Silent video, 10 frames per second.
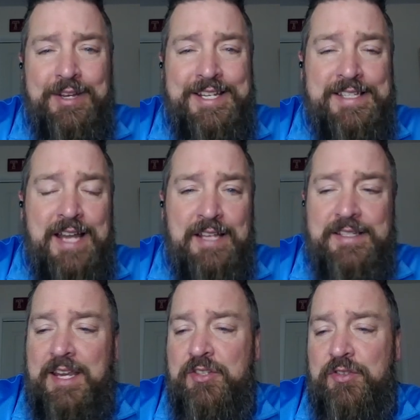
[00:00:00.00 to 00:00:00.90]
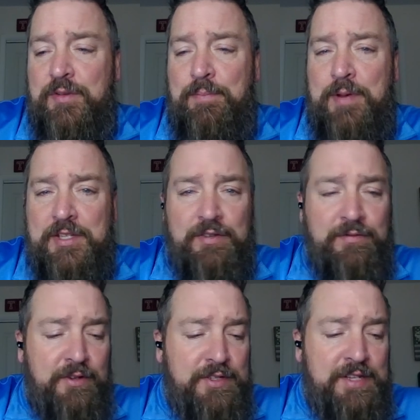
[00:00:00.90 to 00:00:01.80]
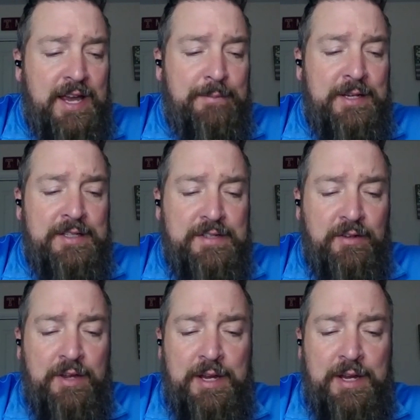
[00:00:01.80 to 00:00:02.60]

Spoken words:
He's not scheduled to pitch the first time until